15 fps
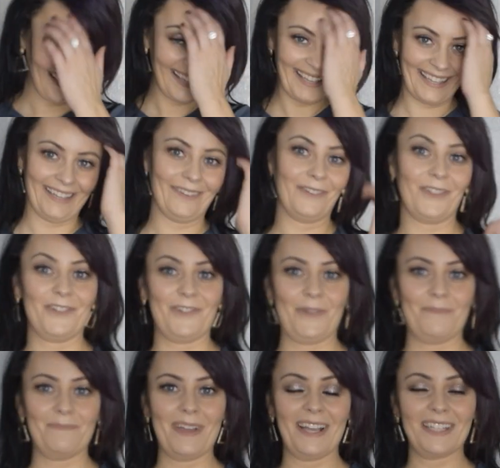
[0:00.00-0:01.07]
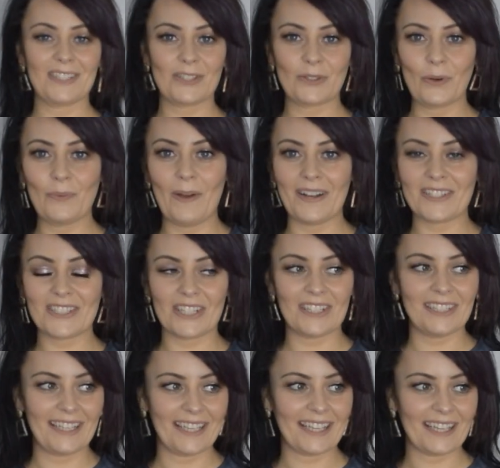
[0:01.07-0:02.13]
I love the fit of
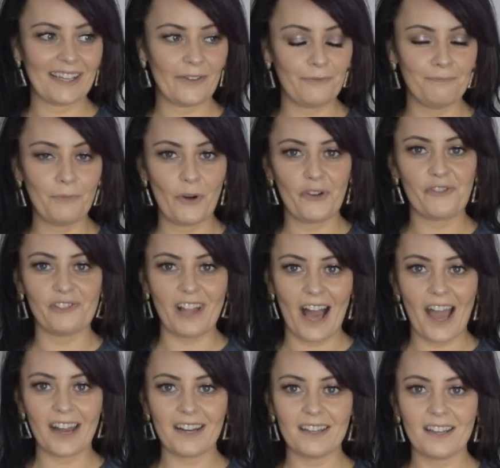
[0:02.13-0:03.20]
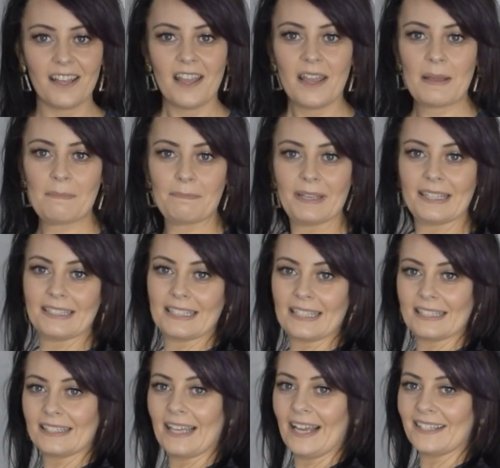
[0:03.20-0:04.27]
this top. I've never seen myself wearing a crop
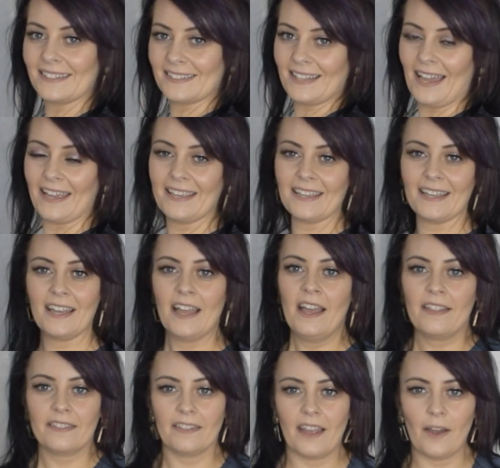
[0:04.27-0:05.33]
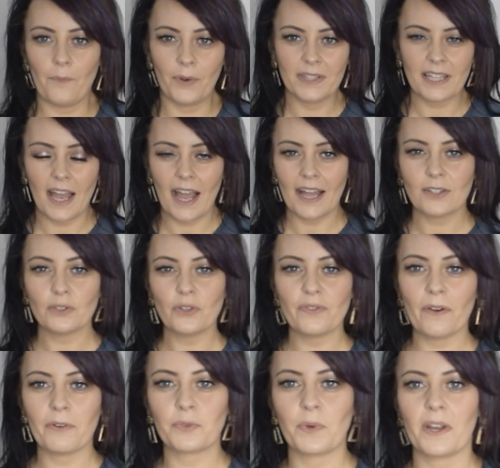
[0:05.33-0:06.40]
top to the gym before, but this
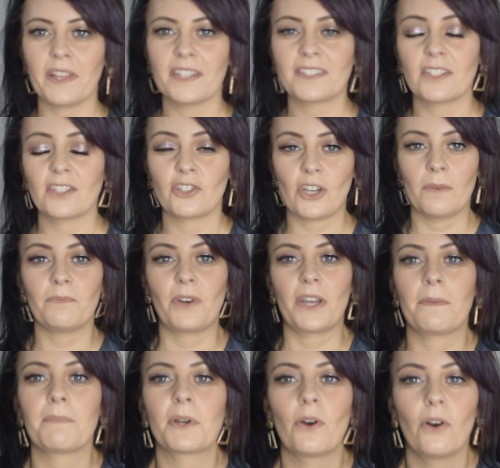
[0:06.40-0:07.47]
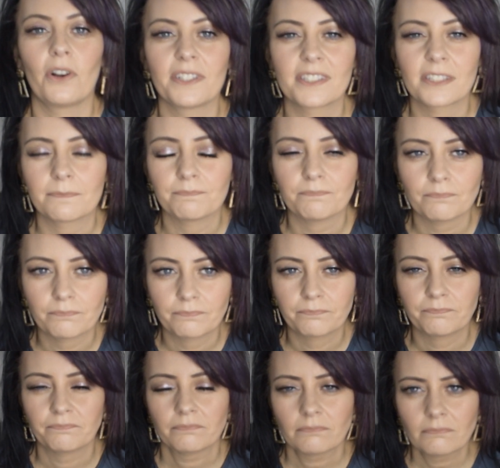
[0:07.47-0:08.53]
is really giving me some
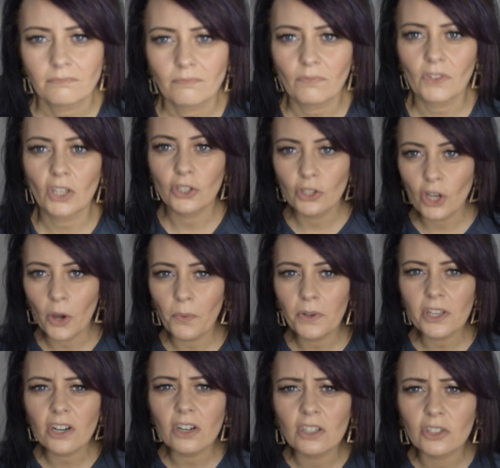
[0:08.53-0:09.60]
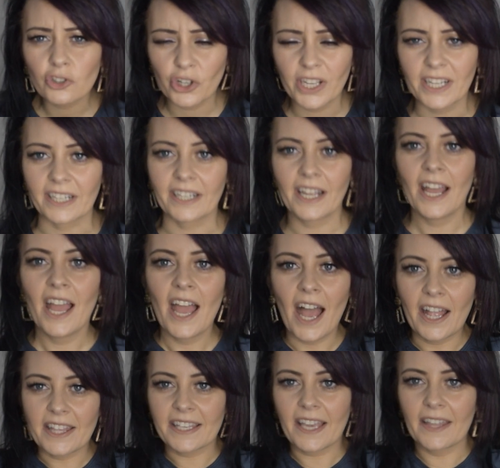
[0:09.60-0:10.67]
serious thinking to do because I
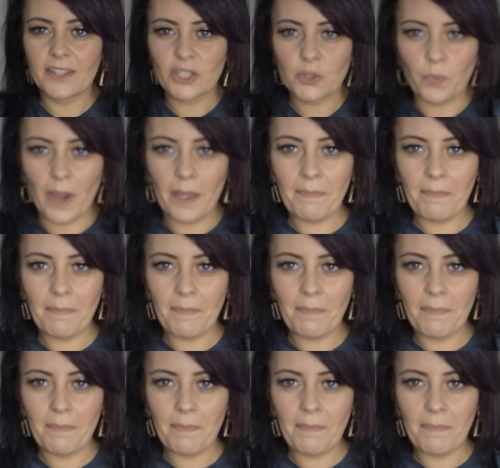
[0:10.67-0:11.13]
really do like it.